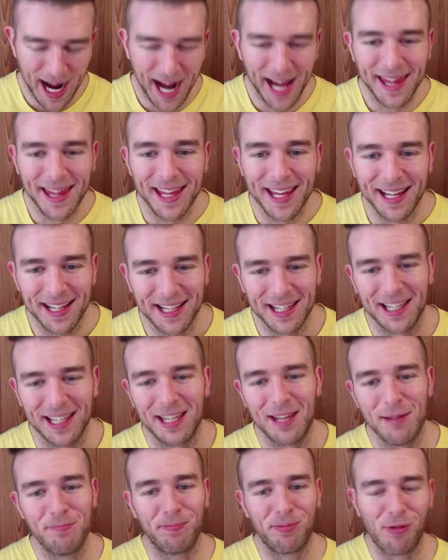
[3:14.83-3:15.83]
I think
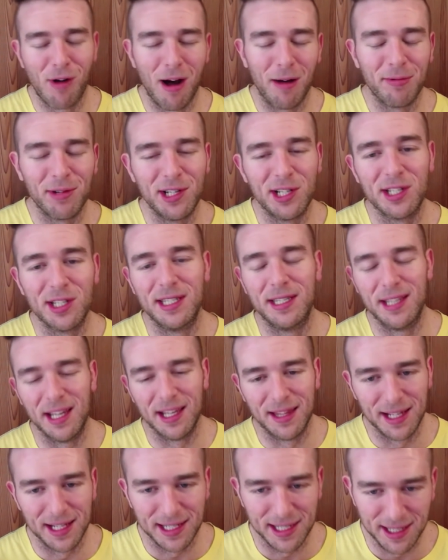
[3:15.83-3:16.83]
he probably just did
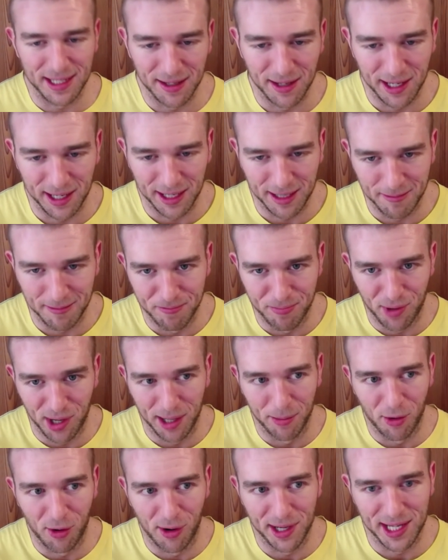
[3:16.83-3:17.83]
this to like
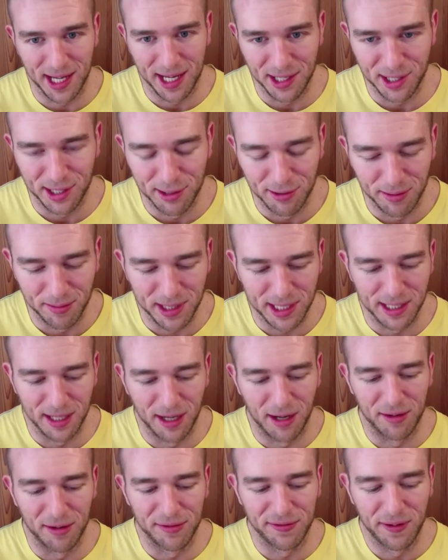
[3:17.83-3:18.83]
bring more attention to
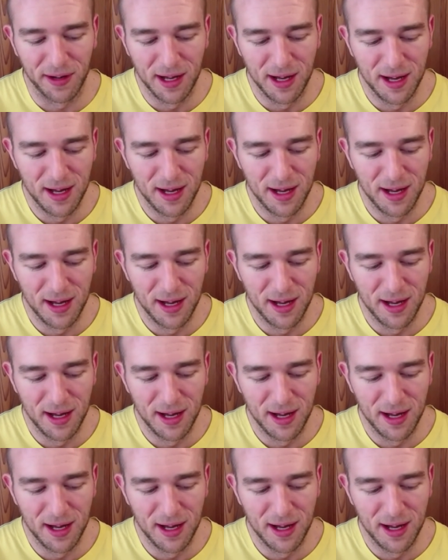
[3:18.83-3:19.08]
himself